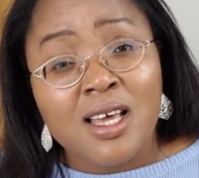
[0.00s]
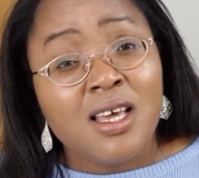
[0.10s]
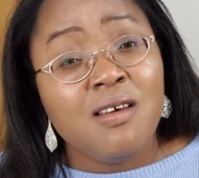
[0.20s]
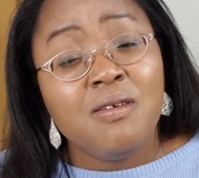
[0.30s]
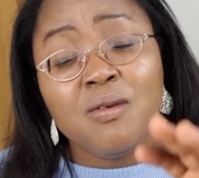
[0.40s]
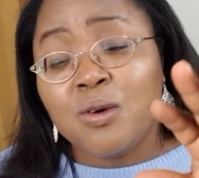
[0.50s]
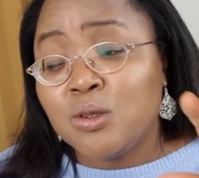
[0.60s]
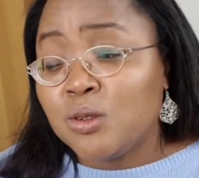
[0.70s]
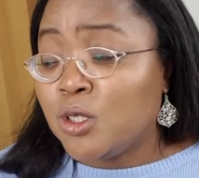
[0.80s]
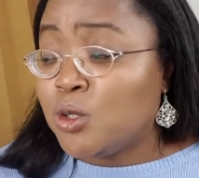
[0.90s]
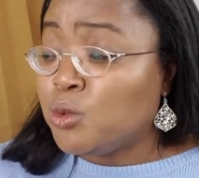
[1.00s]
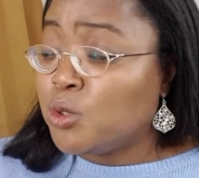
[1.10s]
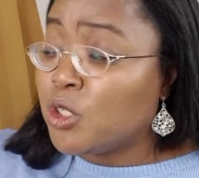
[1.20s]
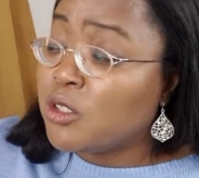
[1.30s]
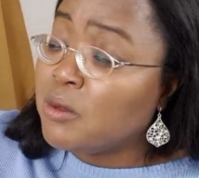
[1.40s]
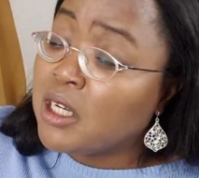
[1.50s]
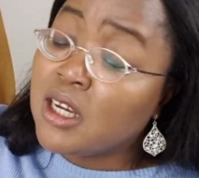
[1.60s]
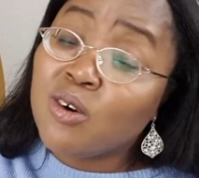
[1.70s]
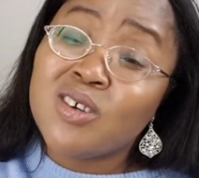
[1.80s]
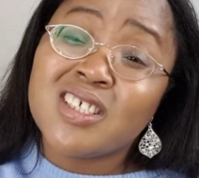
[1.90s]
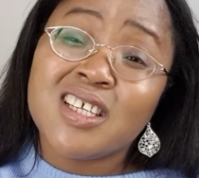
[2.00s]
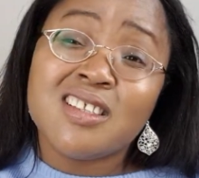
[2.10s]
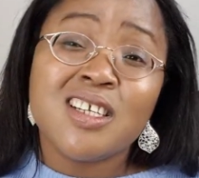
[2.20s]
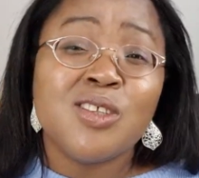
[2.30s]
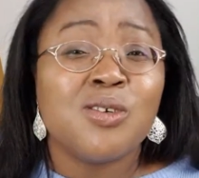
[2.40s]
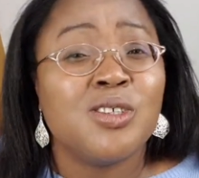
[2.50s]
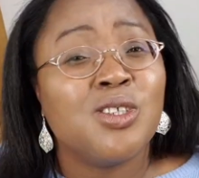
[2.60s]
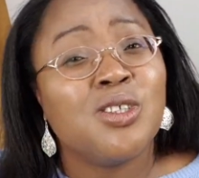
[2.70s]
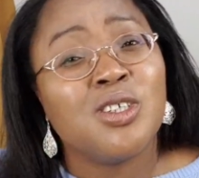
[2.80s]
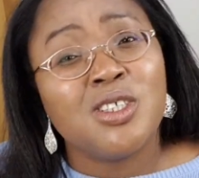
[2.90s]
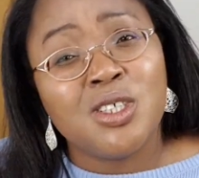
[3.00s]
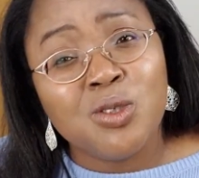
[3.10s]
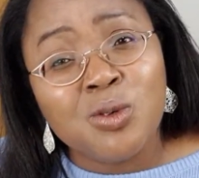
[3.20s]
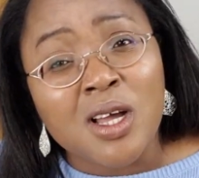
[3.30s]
If he want to they do church, make he concentrate on the church they do.